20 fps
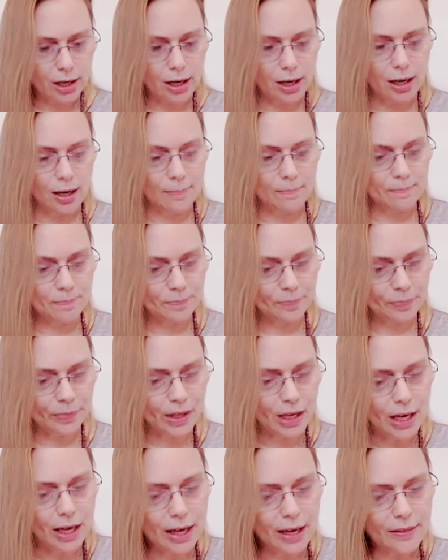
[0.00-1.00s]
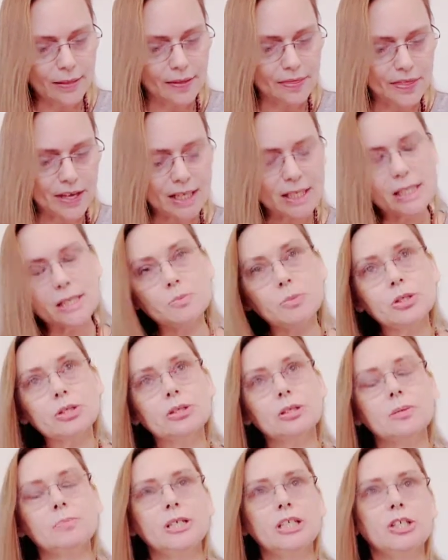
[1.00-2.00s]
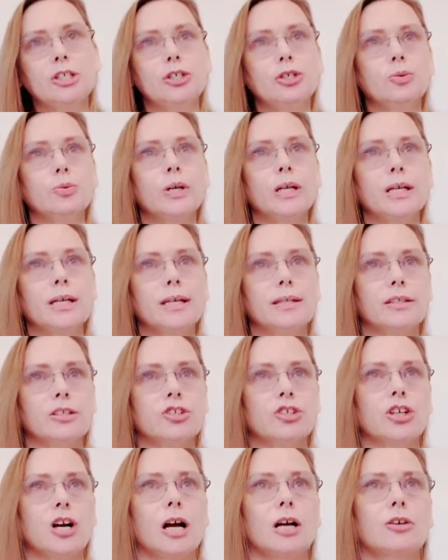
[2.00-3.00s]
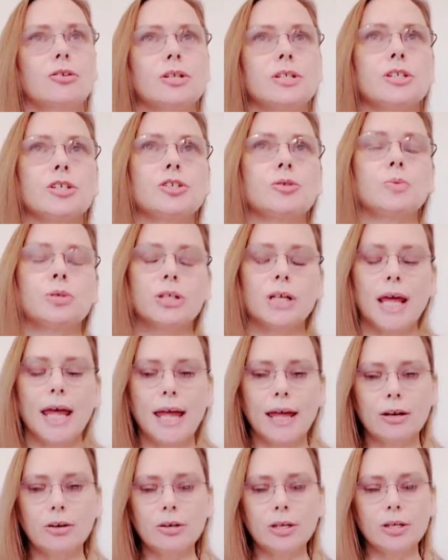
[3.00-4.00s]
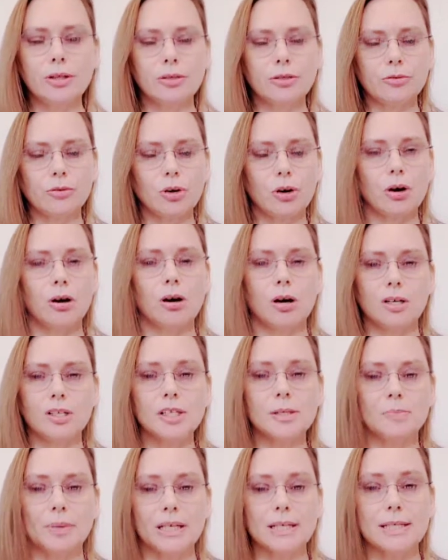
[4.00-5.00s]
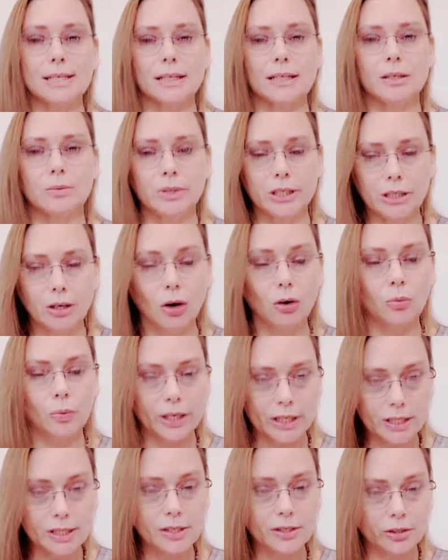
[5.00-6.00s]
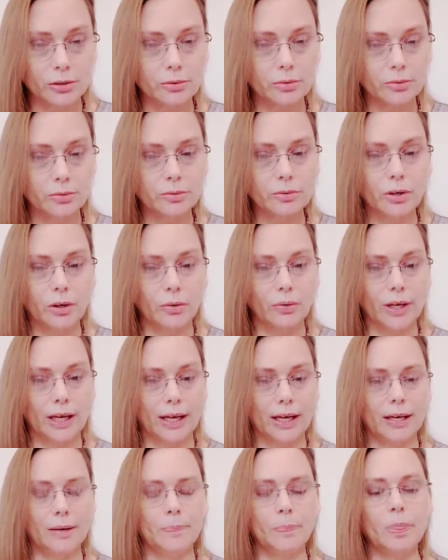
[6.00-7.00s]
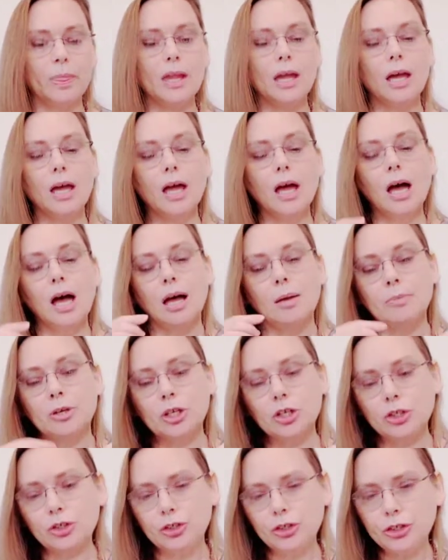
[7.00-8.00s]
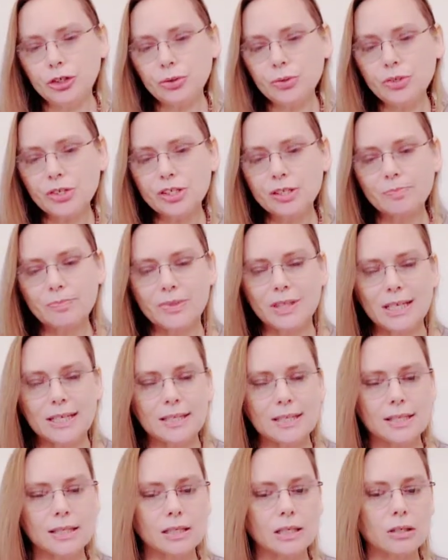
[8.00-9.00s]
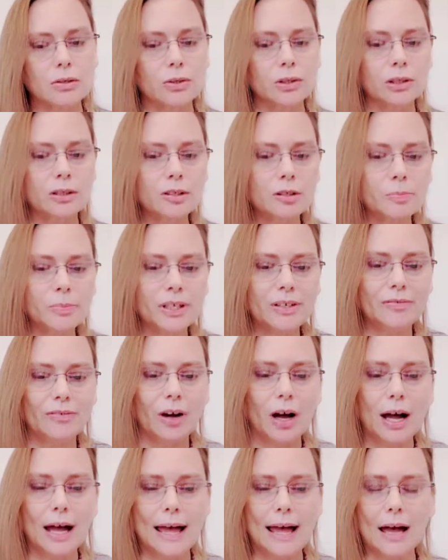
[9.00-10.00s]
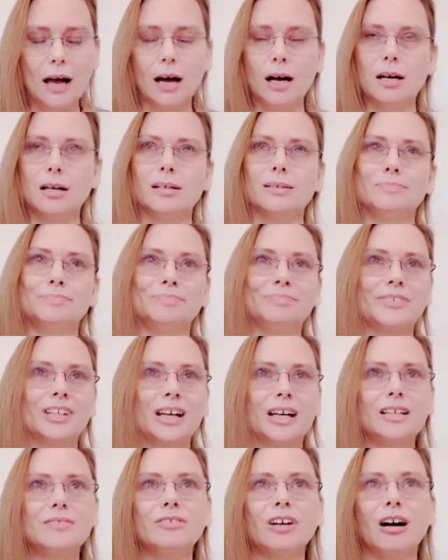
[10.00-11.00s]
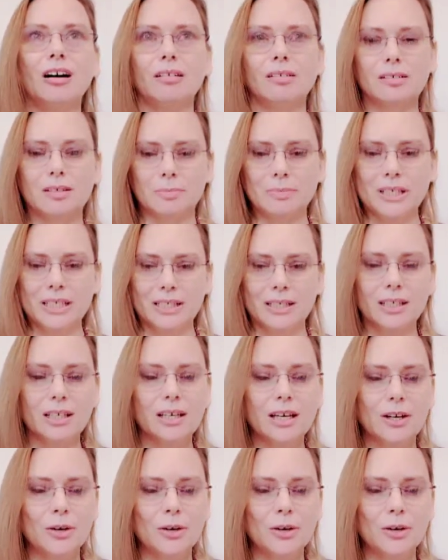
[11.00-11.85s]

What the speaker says: The things that we're going to be doing in the chakras is we're going to enter into our heart space like we always do, okay? I'm going to do some things that are a little bit of kind of alchemy.